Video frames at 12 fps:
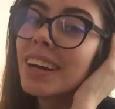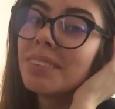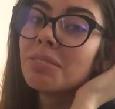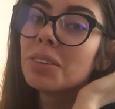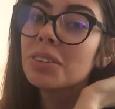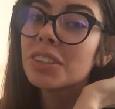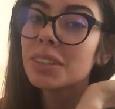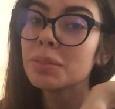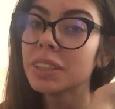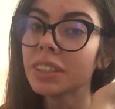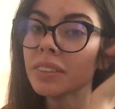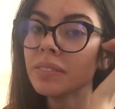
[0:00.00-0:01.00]
I have no shame
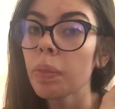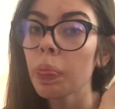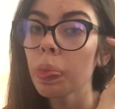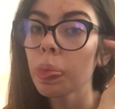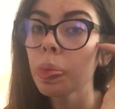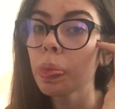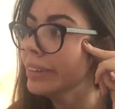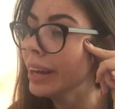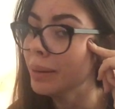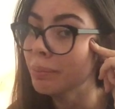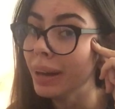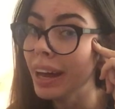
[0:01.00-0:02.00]
here.
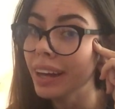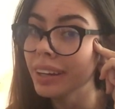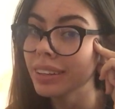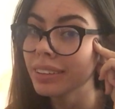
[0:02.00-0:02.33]
I'm back.